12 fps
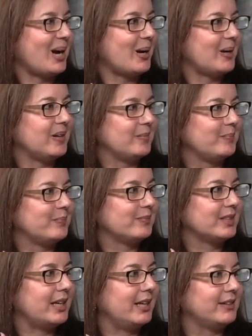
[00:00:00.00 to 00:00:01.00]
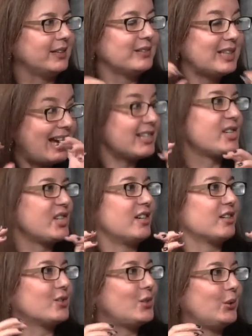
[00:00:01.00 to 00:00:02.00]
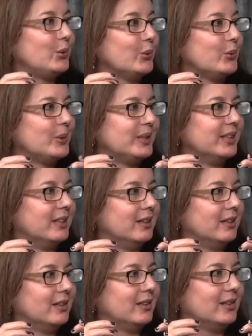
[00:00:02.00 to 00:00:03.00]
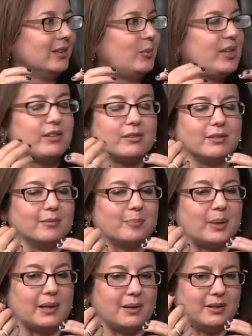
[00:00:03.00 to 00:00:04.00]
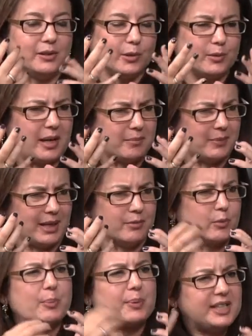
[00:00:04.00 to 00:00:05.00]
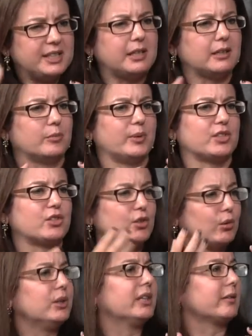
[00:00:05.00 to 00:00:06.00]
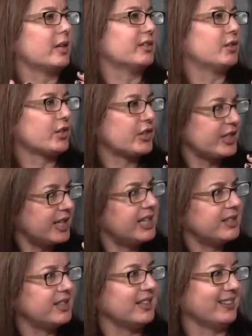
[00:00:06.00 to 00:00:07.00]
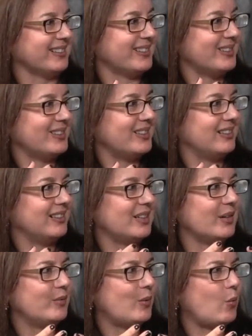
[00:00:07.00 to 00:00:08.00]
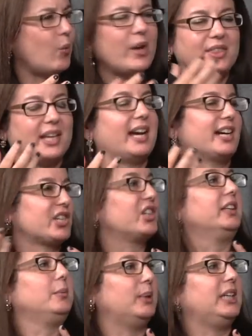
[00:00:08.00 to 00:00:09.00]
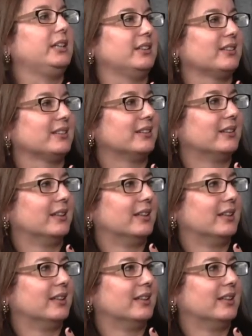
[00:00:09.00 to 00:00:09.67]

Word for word: um, and then latched onto with but you know and repeated with so little understanding mm -hmm. of what they actually mean right.